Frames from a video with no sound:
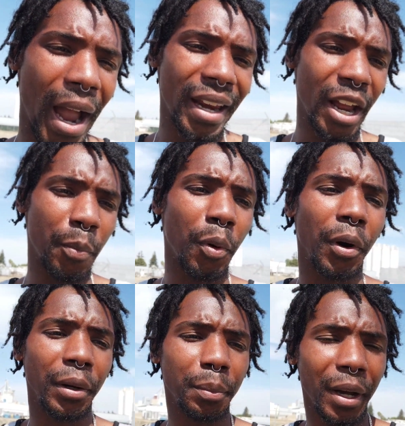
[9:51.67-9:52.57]
by an
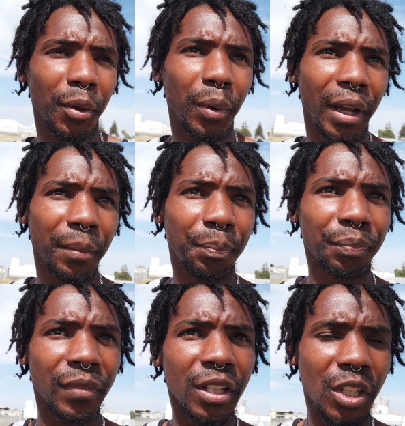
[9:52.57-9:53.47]
airport, by the way.
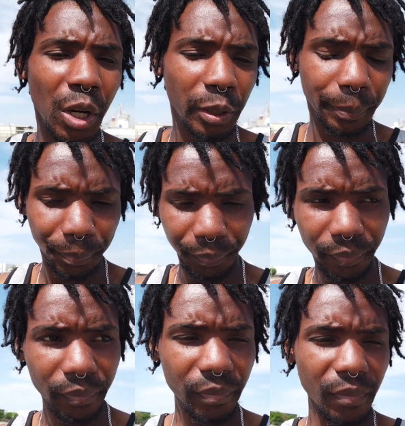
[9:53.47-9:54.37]
So,
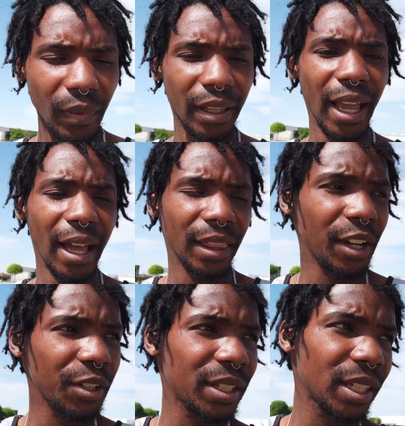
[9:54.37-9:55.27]
yeah,
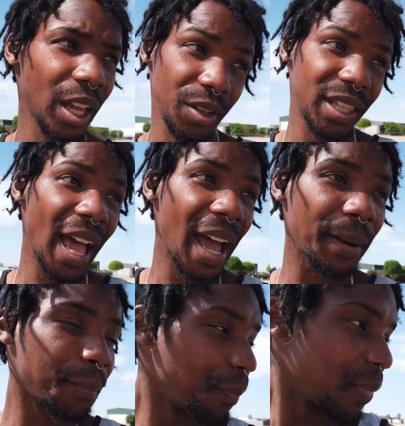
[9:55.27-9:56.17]
there's there's
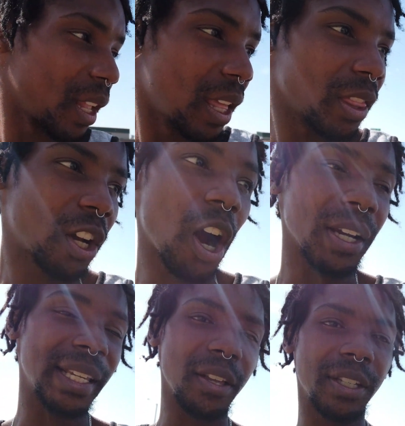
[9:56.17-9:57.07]
that. The
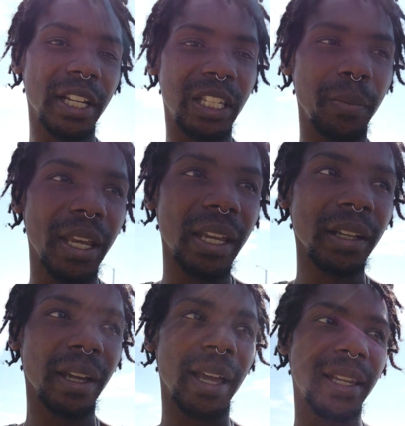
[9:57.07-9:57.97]
car sounds good to
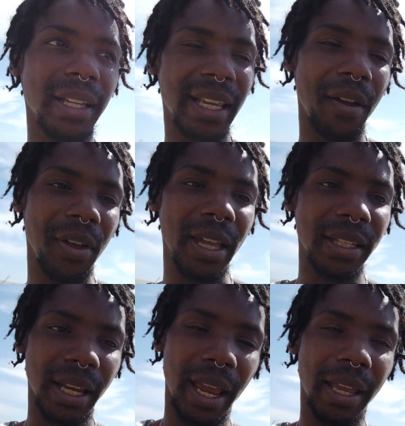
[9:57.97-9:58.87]
me. It does have an
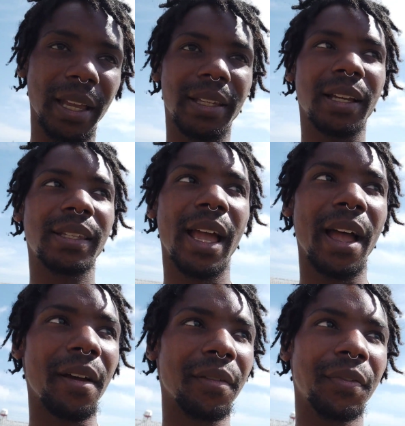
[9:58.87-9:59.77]
intake. It does
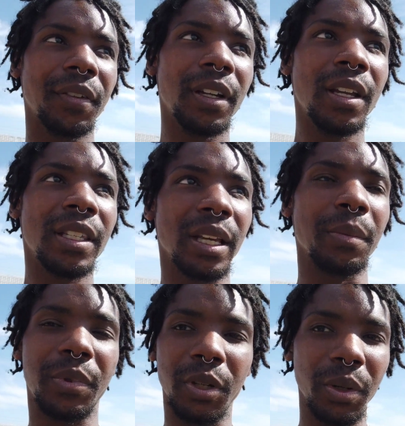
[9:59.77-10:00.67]
have
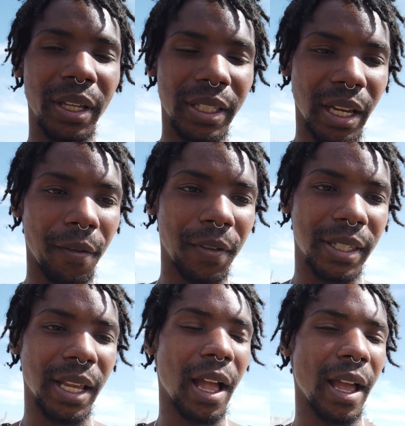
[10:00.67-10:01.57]
some tuning stuff
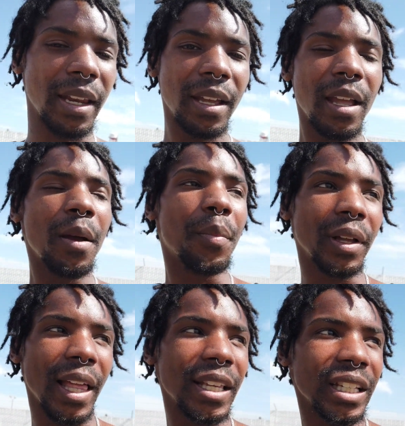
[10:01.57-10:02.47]
inside,
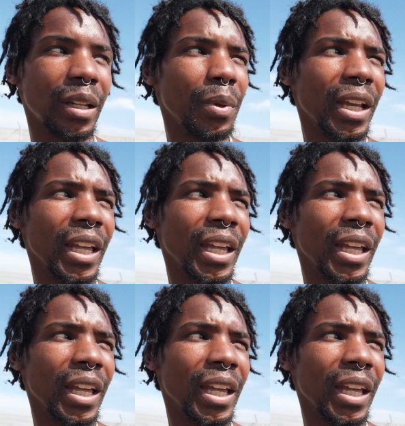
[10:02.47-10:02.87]
but that's going to be